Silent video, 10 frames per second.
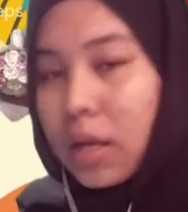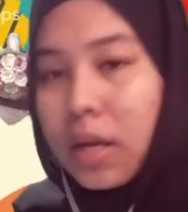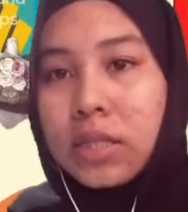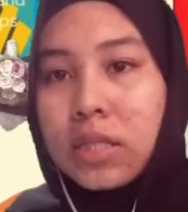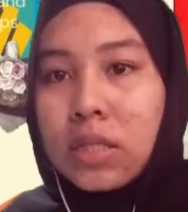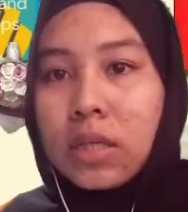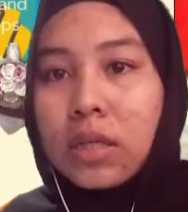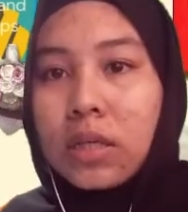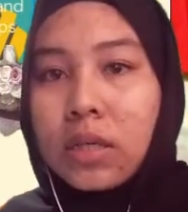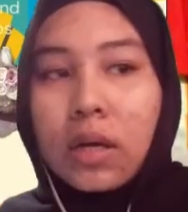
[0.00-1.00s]
Let's
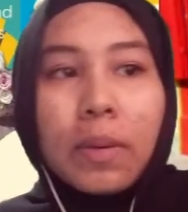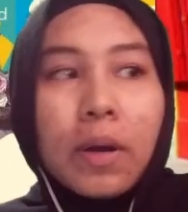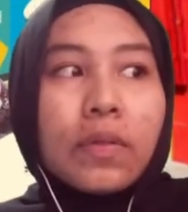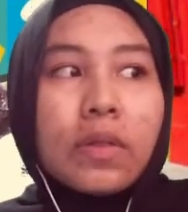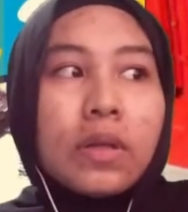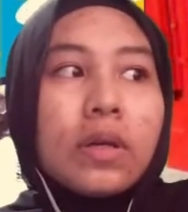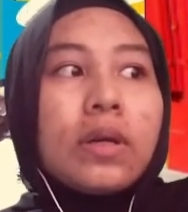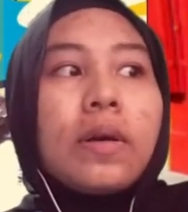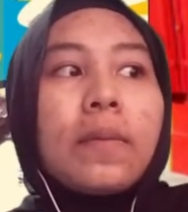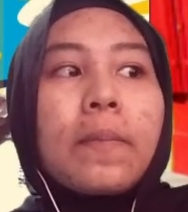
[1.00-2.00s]
think about
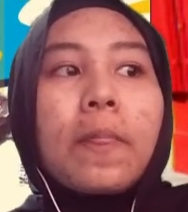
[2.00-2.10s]
the